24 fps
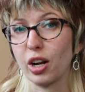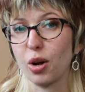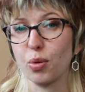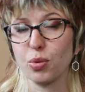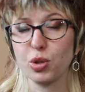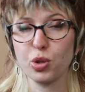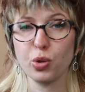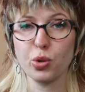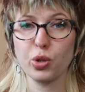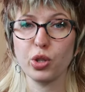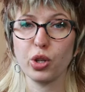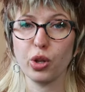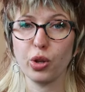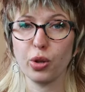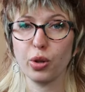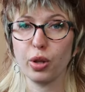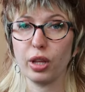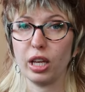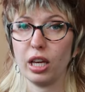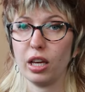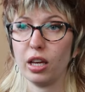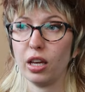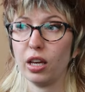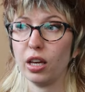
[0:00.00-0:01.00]
I was also
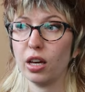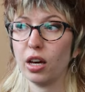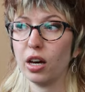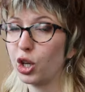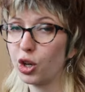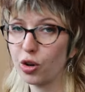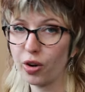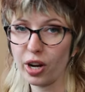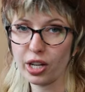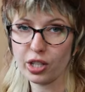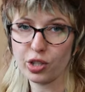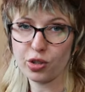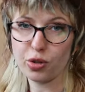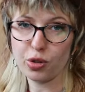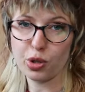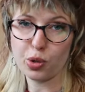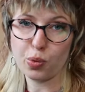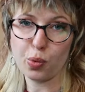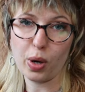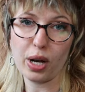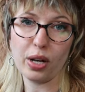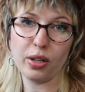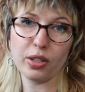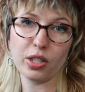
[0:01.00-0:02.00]
the curator
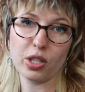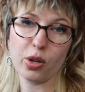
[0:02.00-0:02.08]
as well.